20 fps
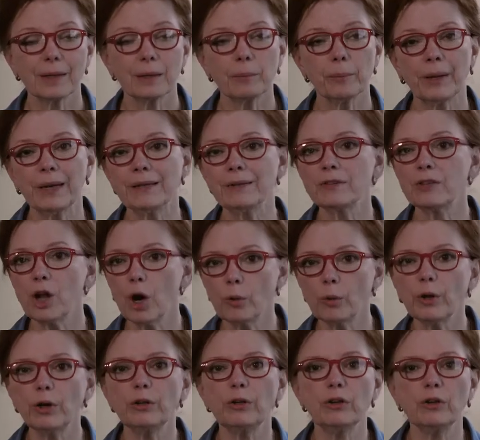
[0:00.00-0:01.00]
But it's no
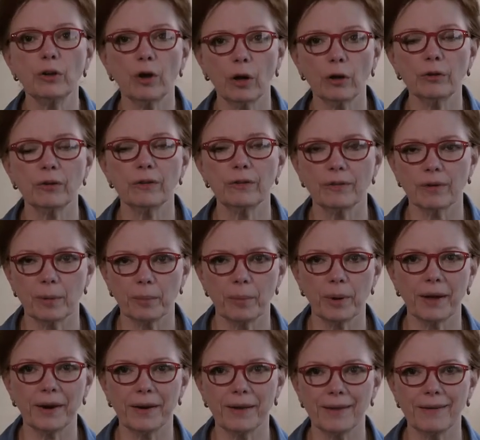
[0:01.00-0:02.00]
good to talk to
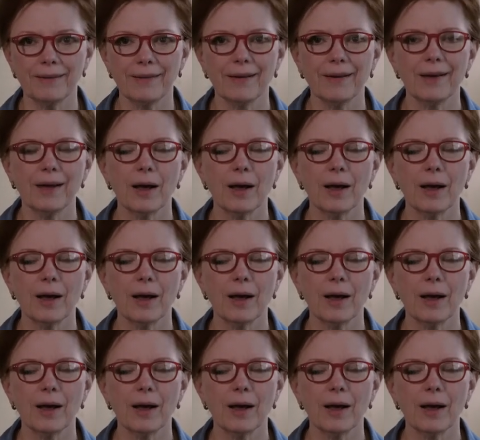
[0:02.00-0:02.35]
somebody